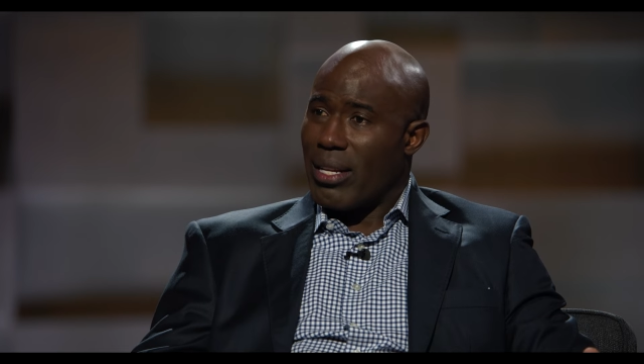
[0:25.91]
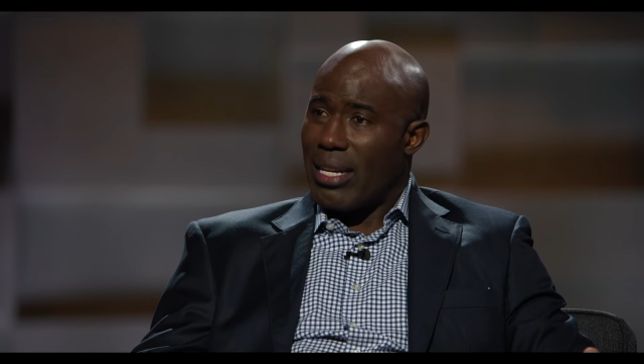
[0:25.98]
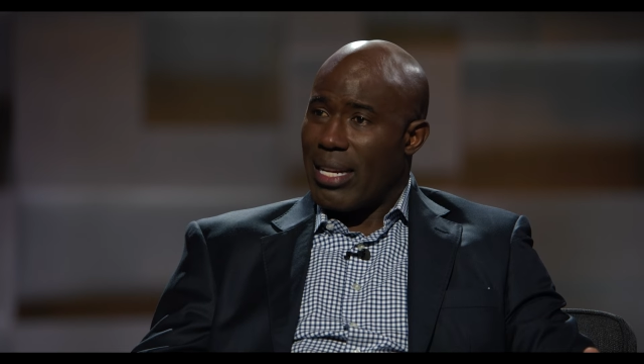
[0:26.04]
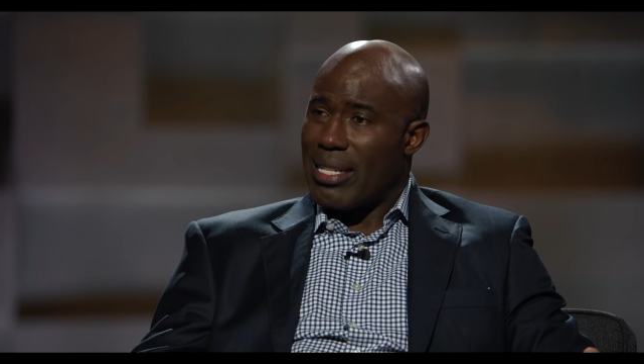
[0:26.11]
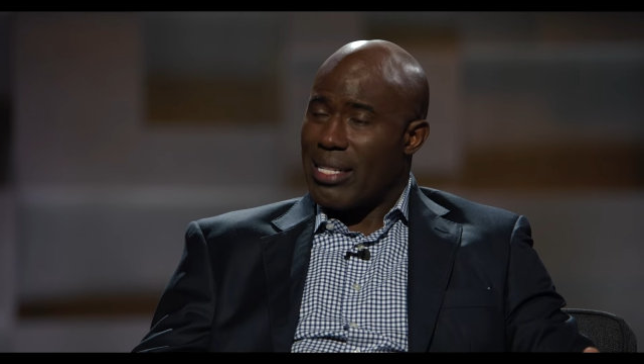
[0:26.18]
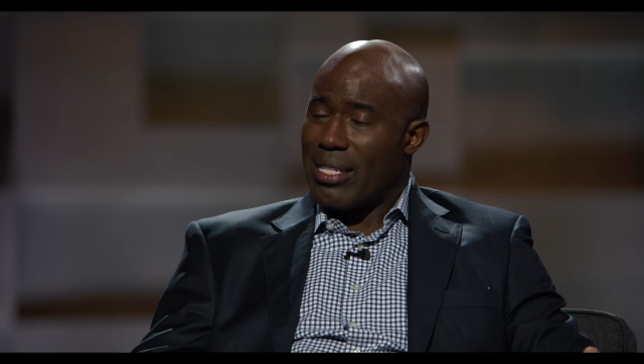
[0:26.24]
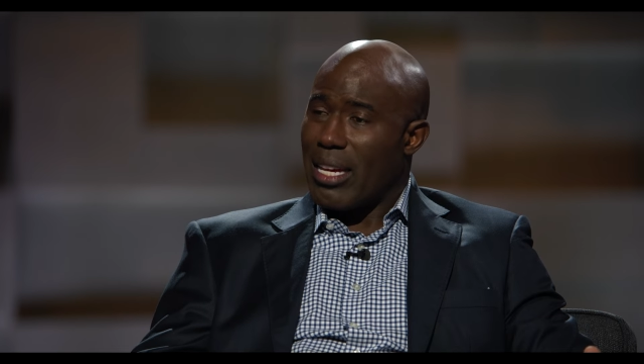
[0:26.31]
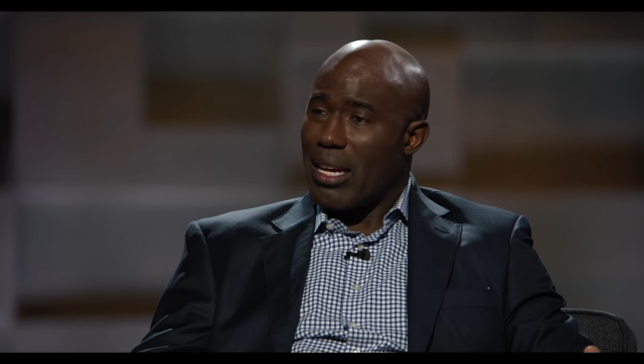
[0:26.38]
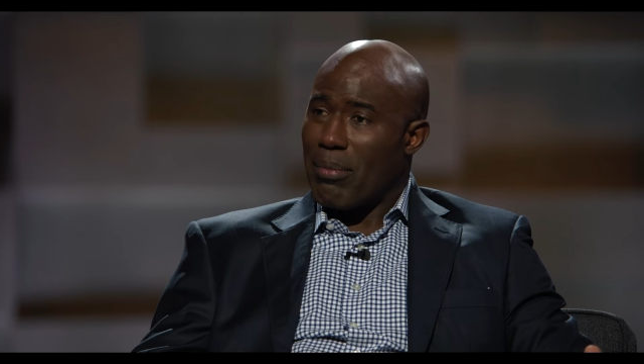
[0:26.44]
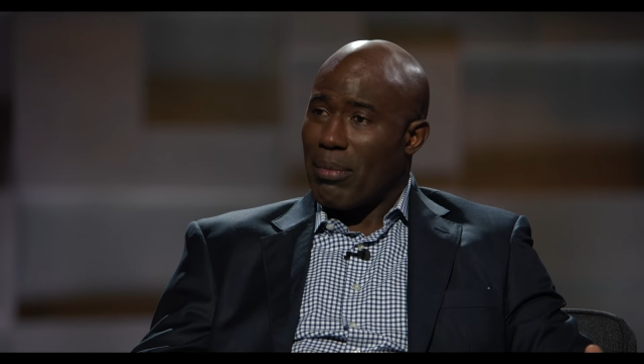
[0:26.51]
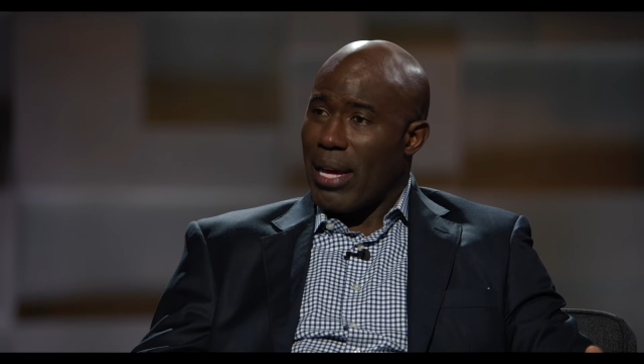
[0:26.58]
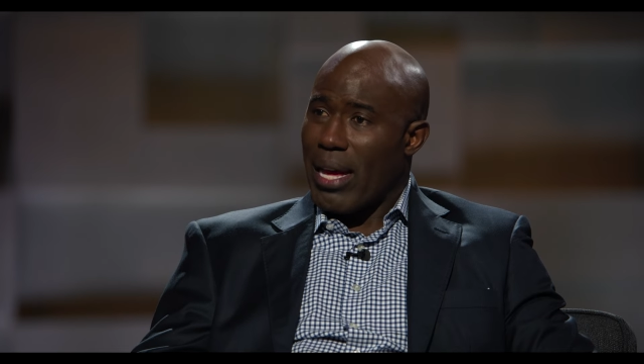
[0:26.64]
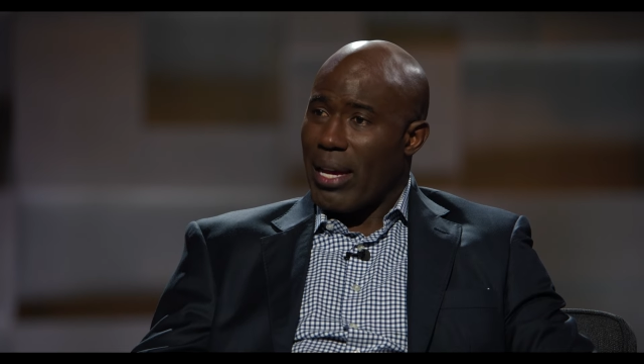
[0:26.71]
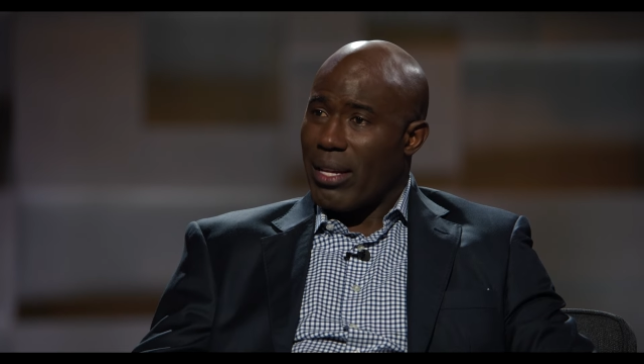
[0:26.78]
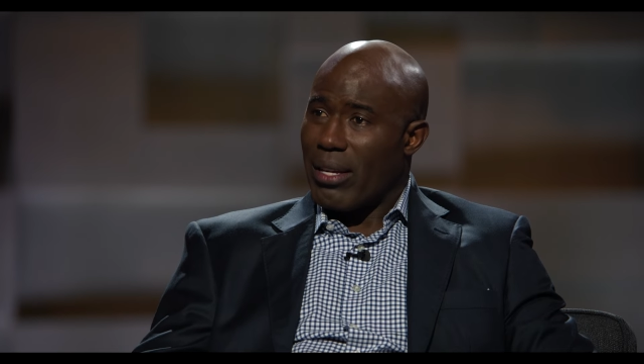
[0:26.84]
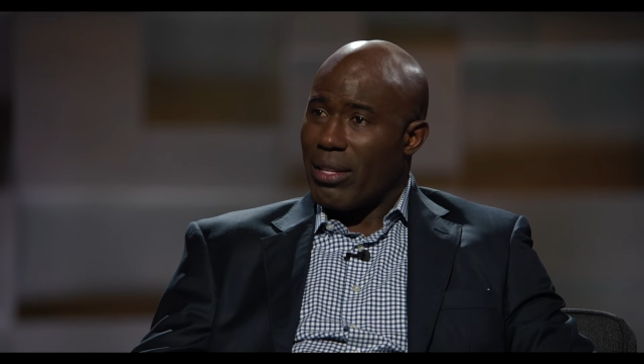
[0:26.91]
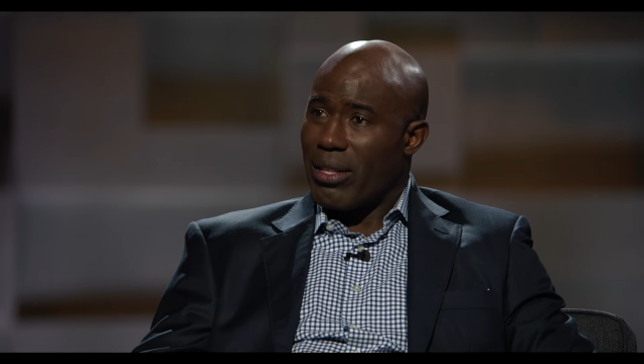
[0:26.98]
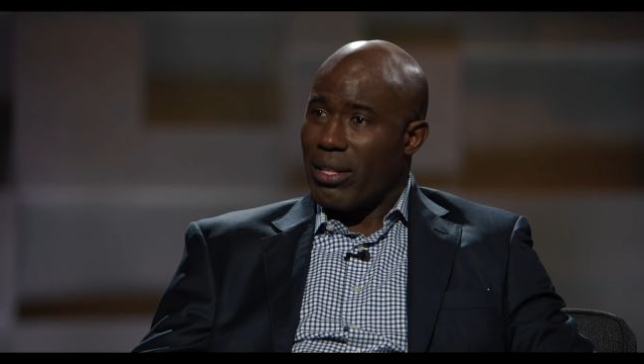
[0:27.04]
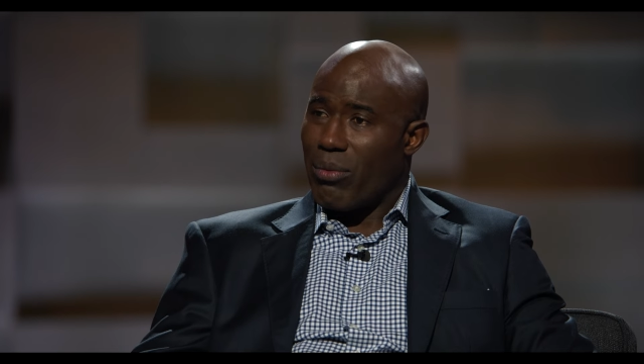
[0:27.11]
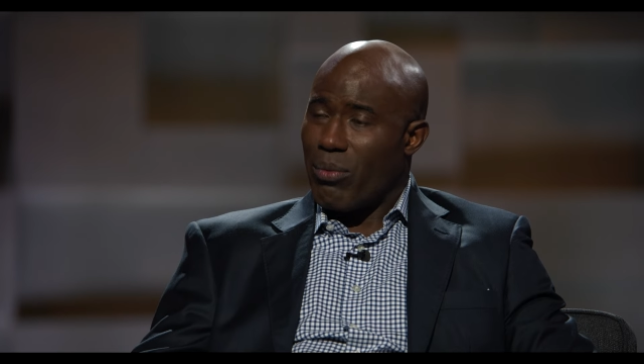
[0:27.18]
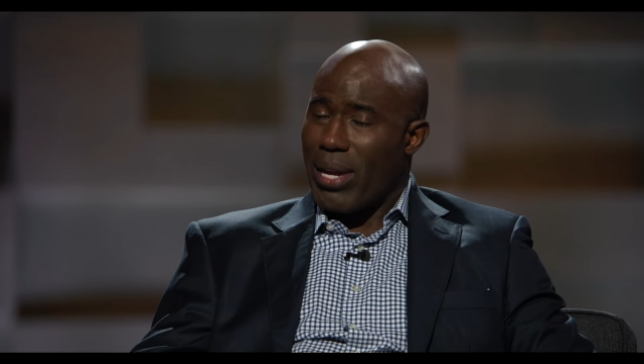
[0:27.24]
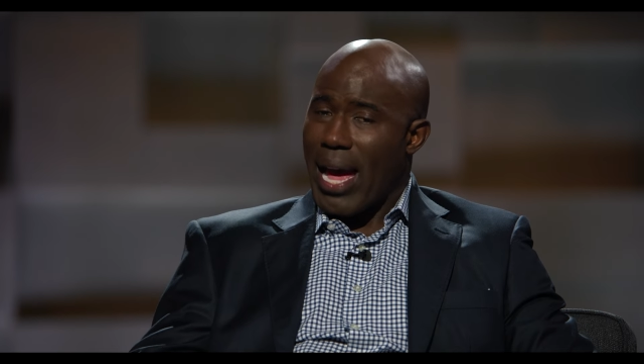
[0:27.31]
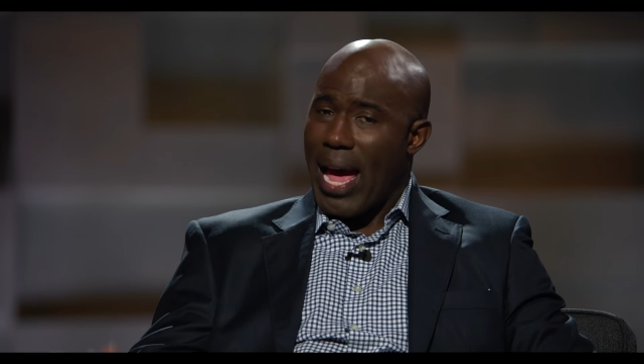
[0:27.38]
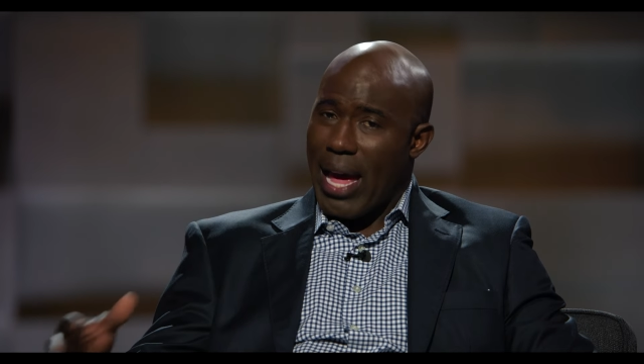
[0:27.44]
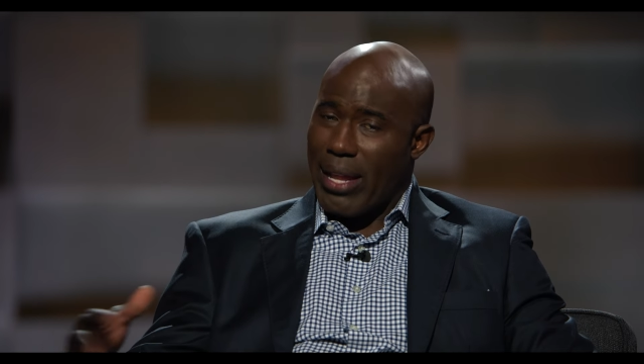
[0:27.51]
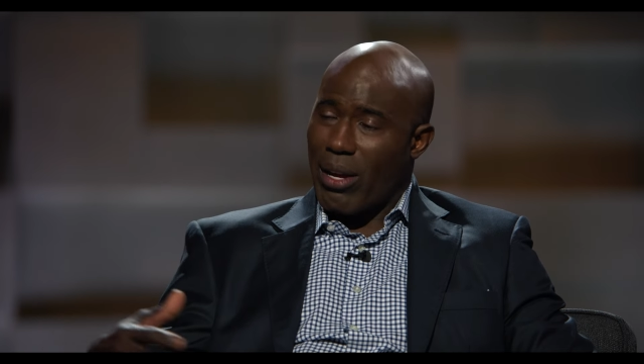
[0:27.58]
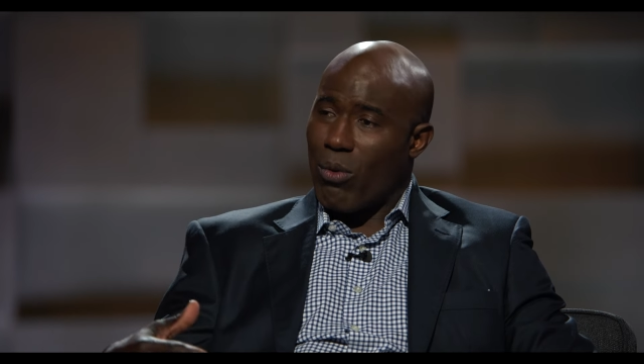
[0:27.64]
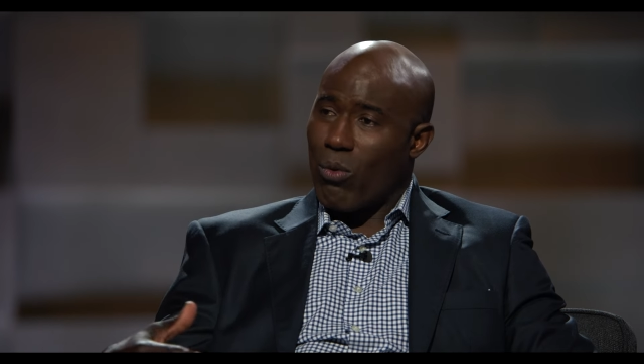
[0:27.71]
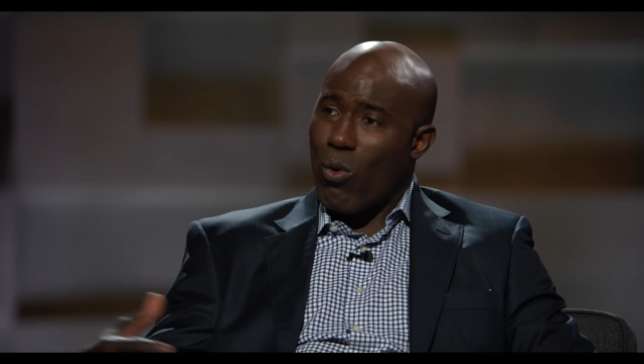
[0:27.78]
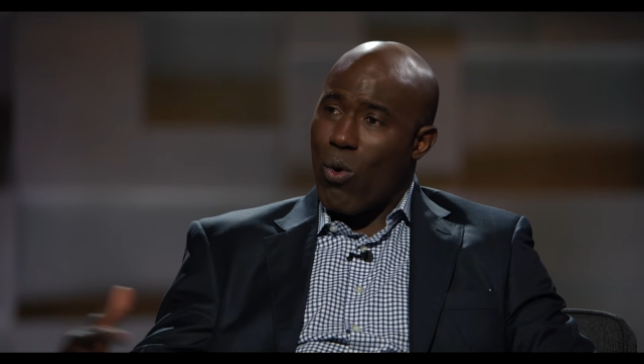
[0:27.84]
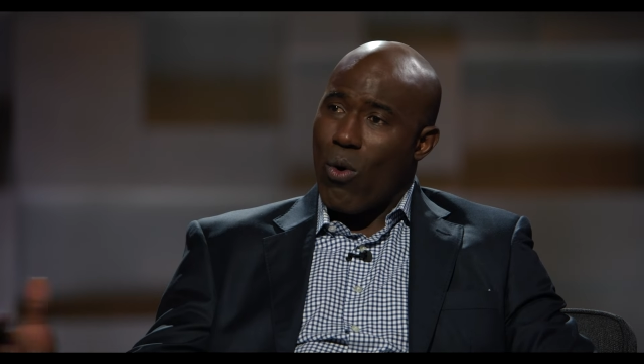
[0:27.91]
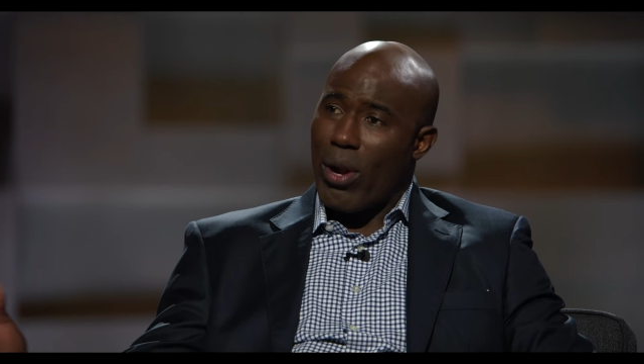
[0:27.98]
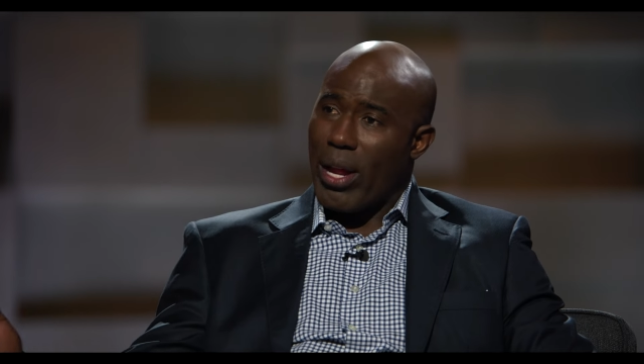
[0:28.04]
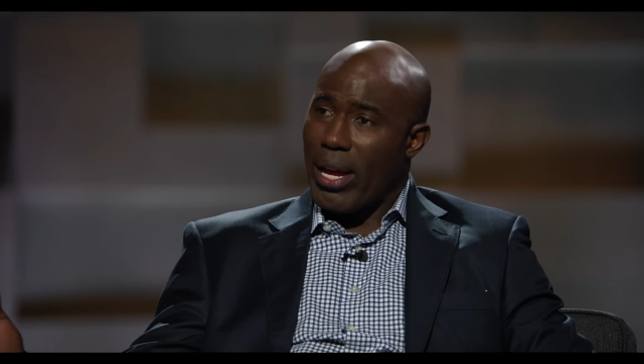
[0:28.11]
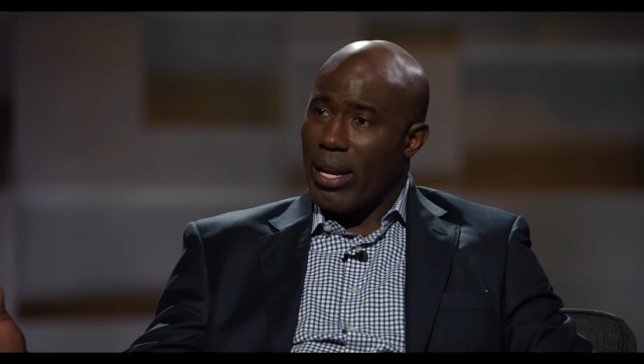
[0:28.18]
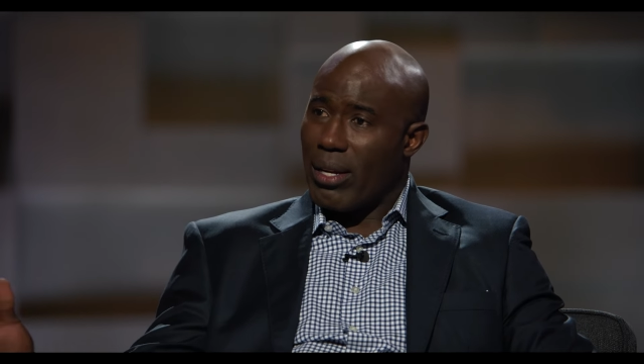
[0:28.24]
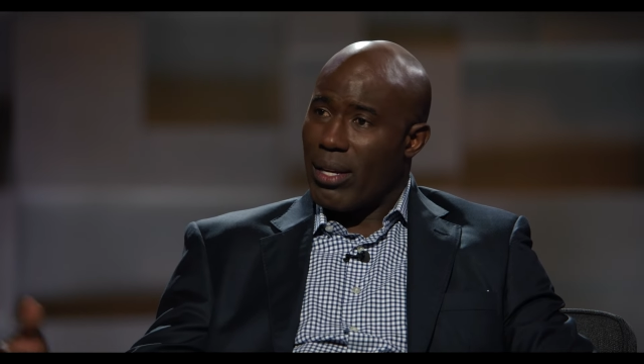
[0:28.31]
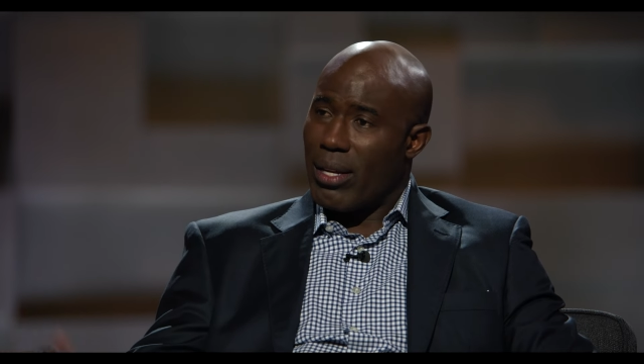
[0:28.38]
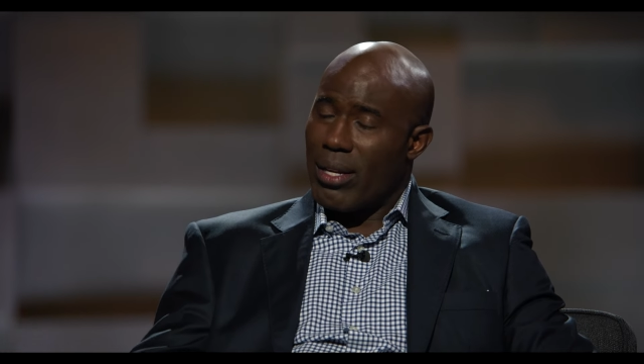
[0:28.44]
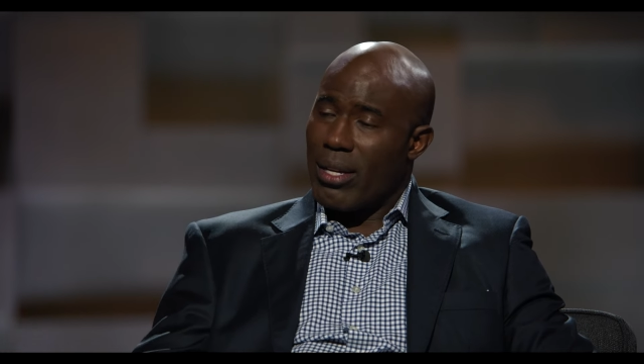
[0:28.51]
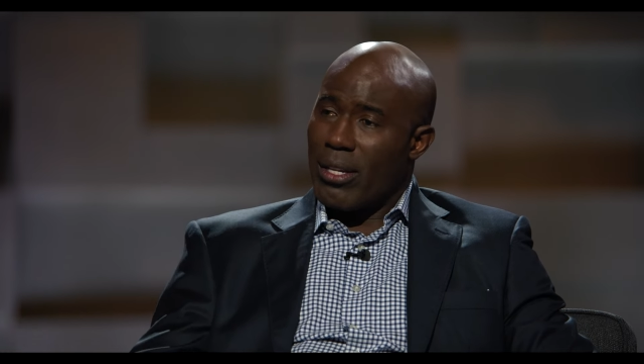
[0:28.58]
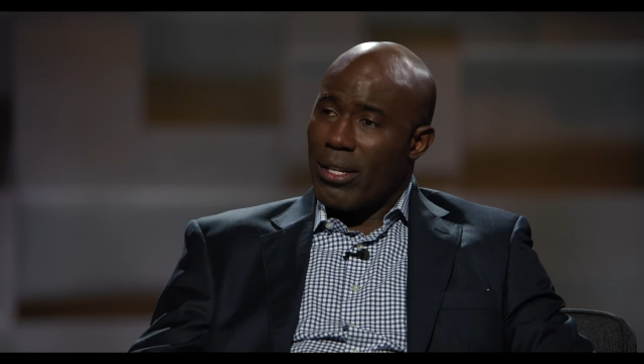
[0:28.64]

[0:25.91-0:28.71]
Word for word: It didn't seem like we had a warning